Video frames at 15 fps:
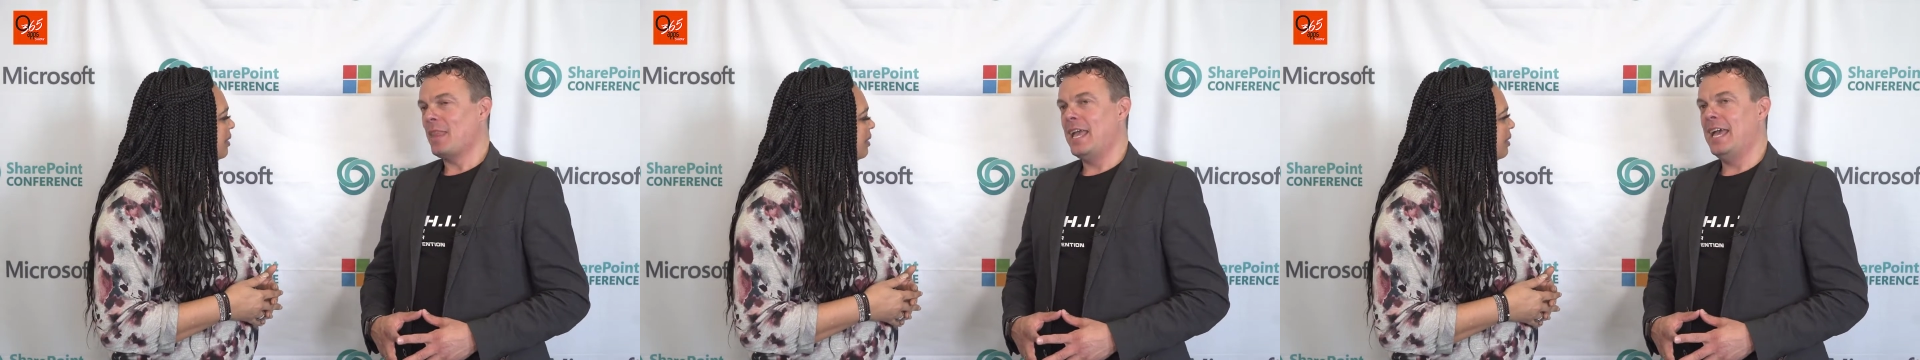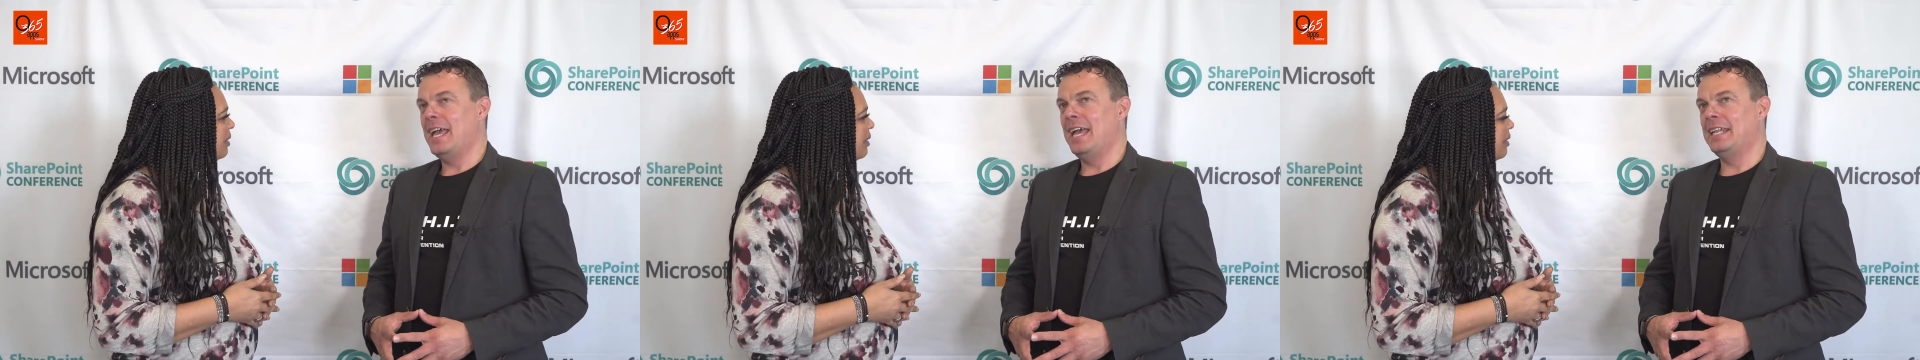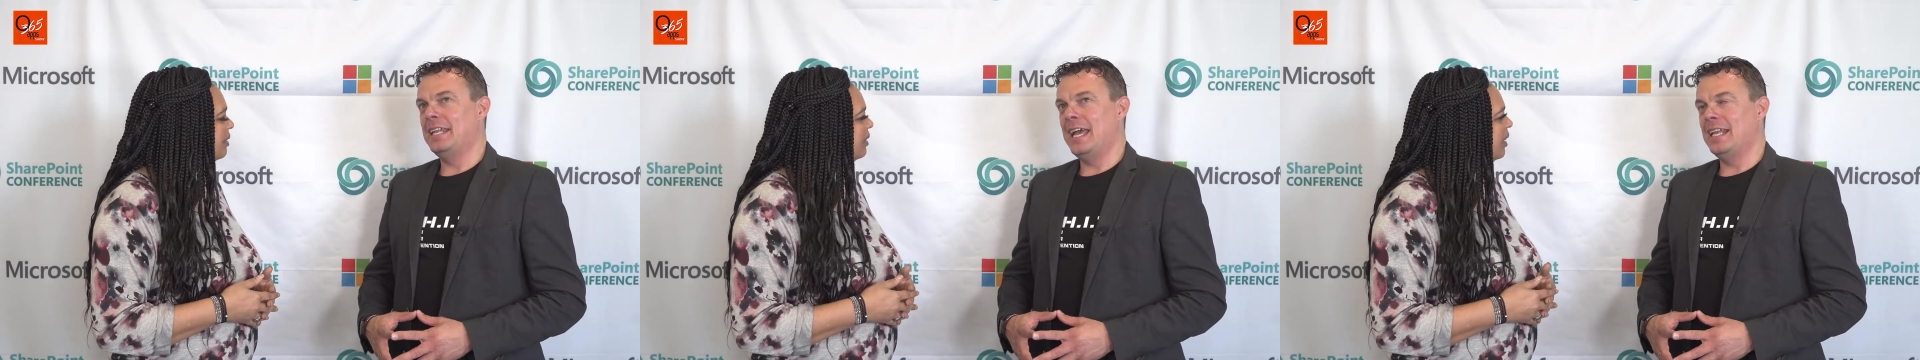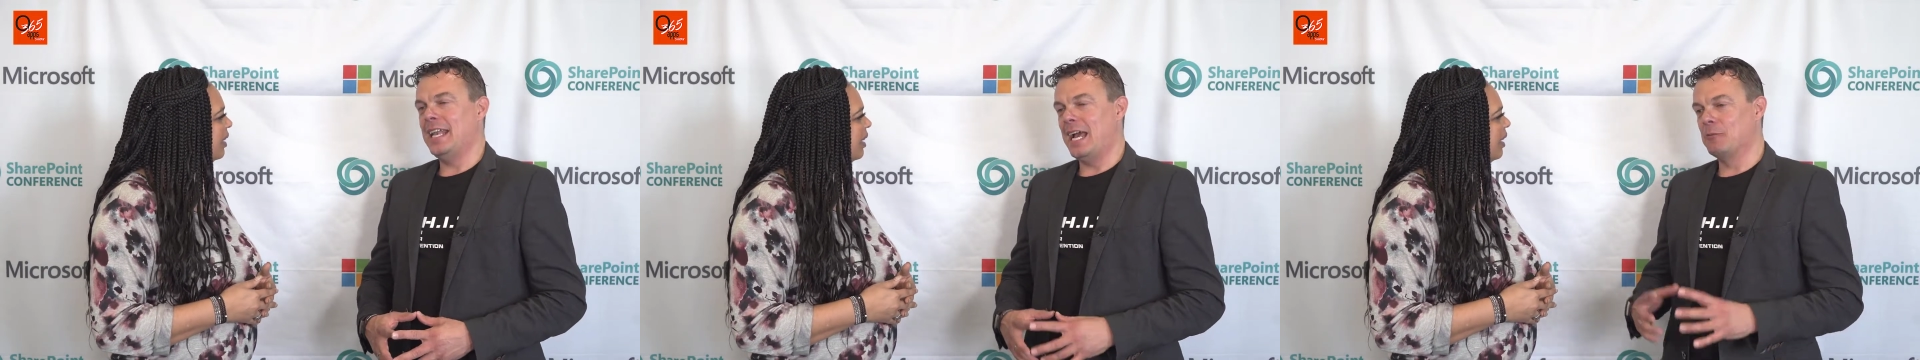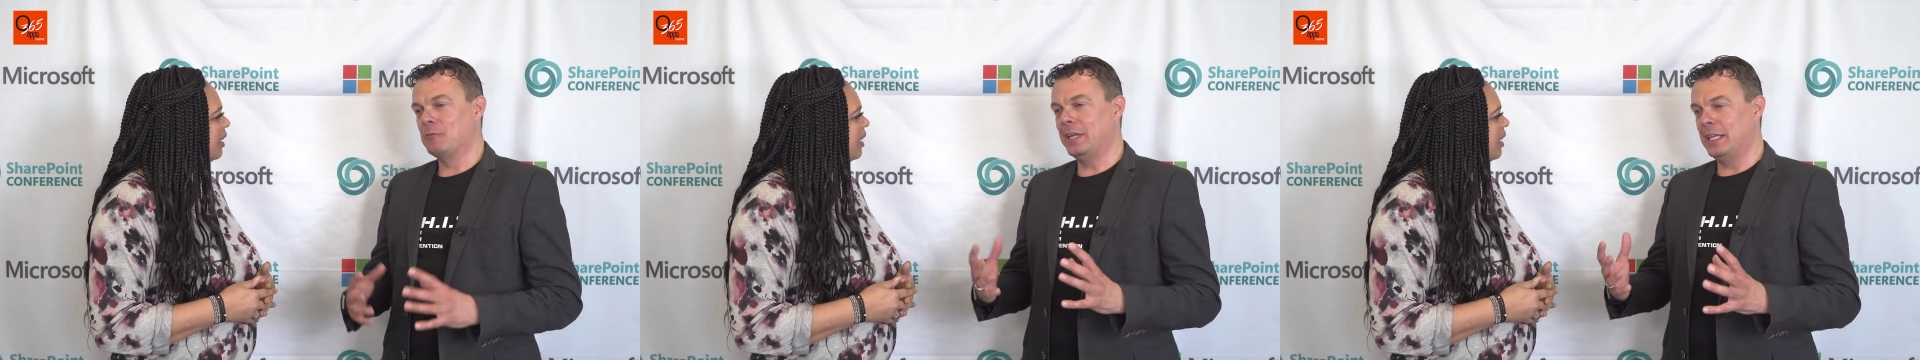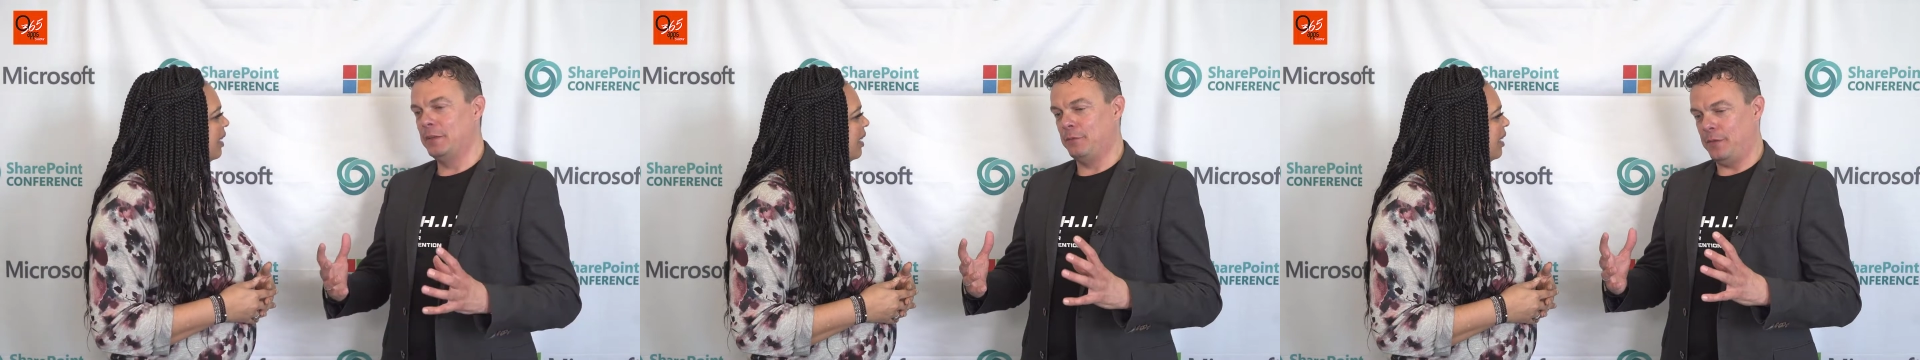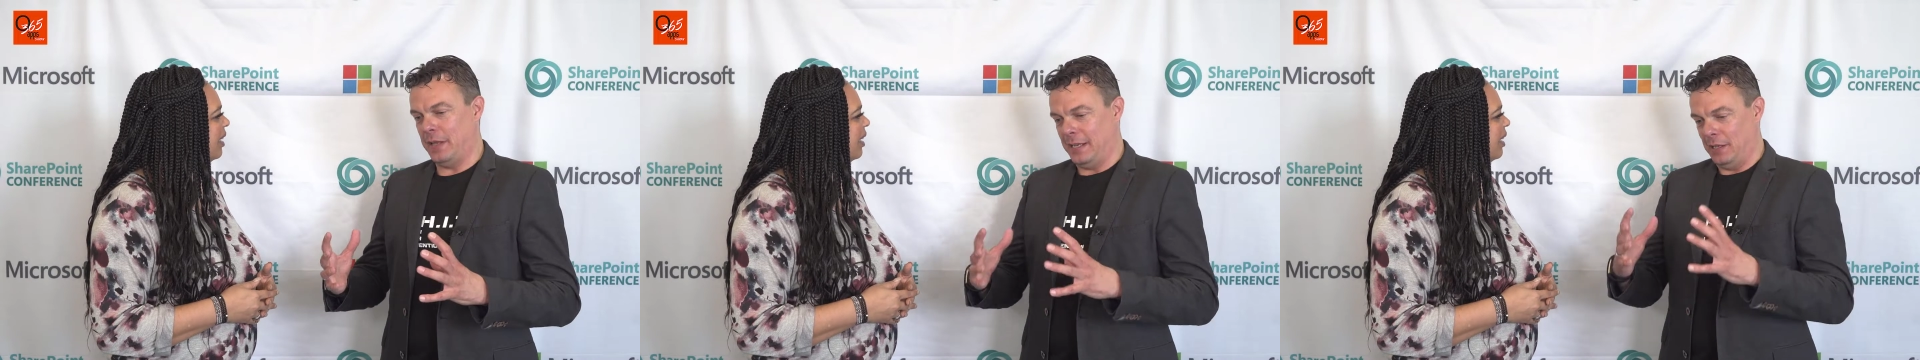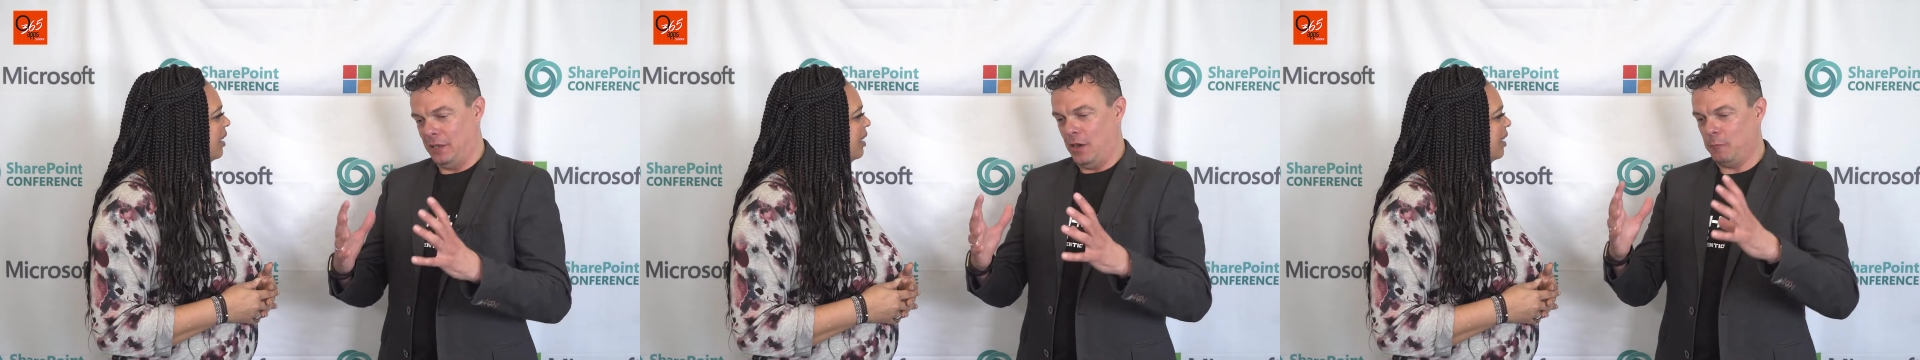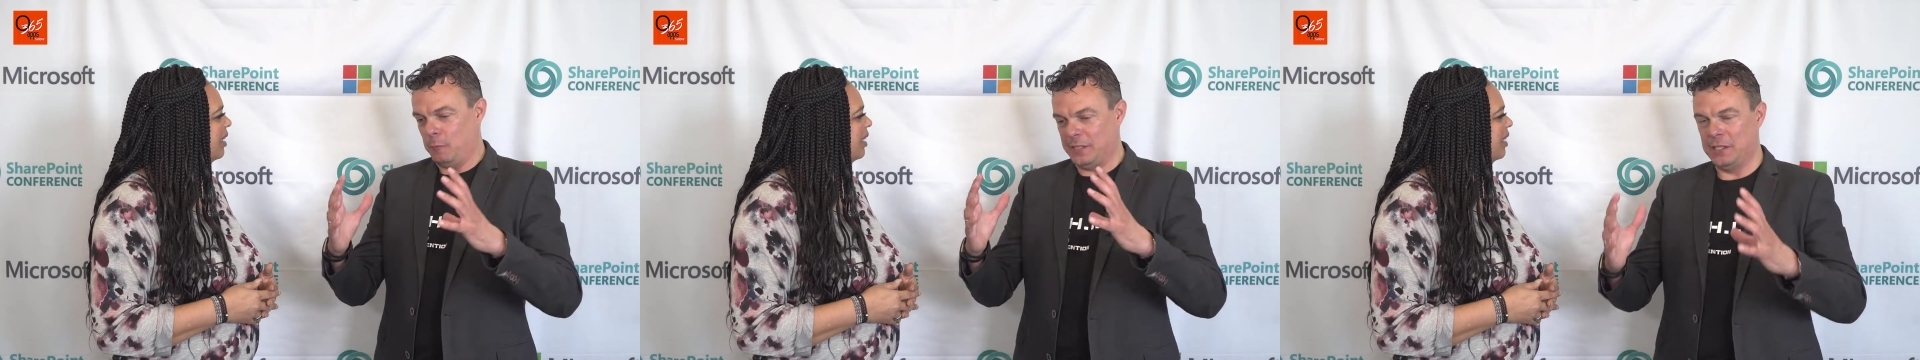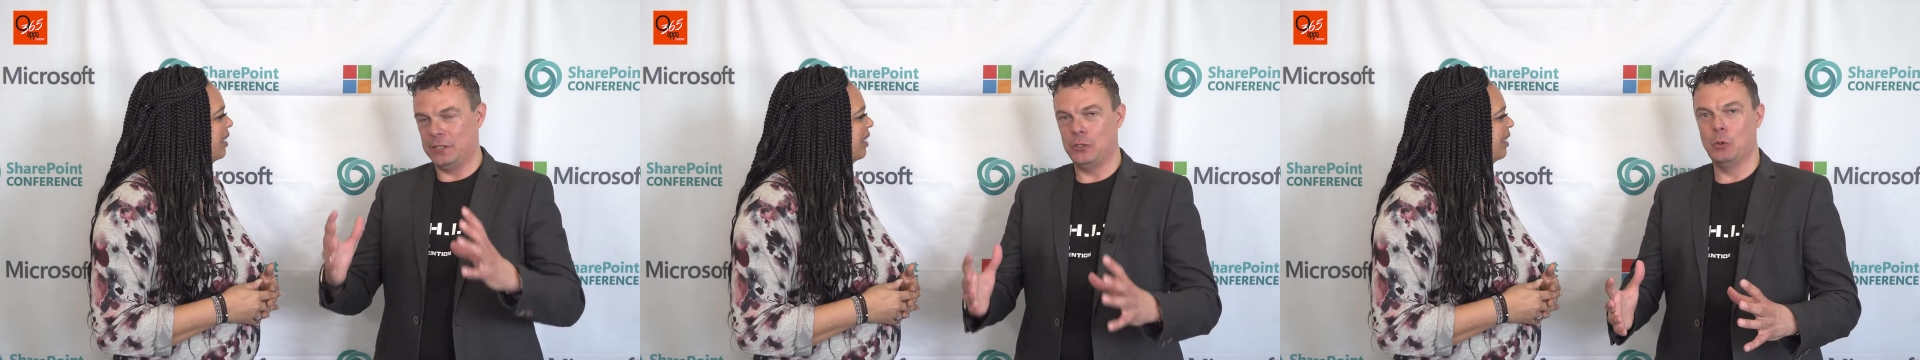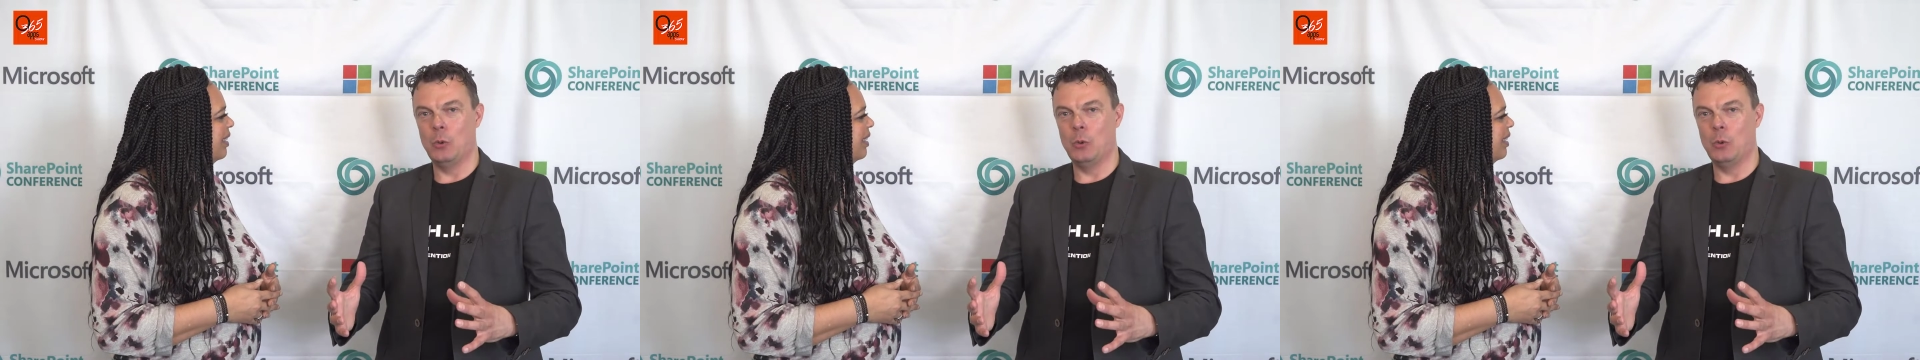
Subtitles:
and I really fell in love with the